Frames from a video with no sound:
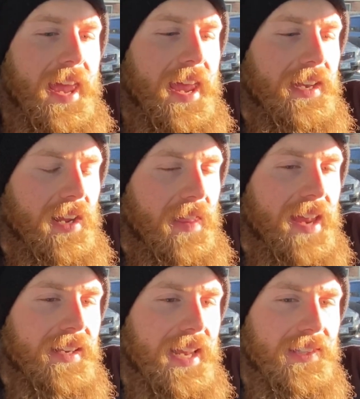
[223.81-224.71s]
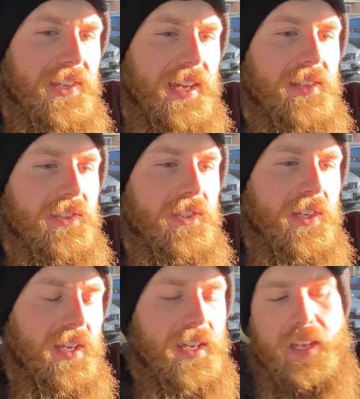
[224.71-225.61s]
And in that 10 seconds,
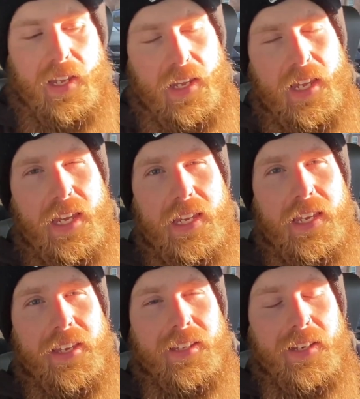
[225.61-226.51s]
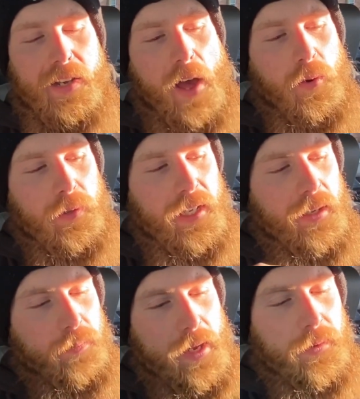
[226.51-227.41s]
he not
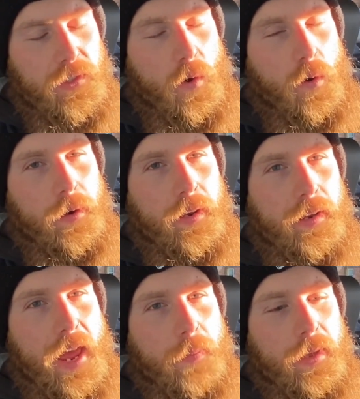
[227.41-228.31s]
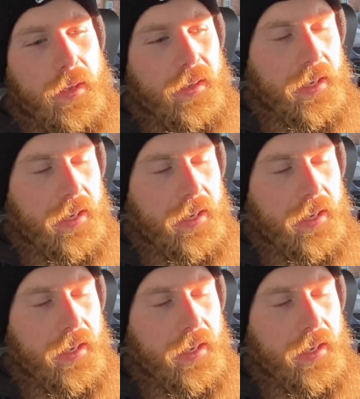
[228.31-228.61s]
only beeped his horn at me,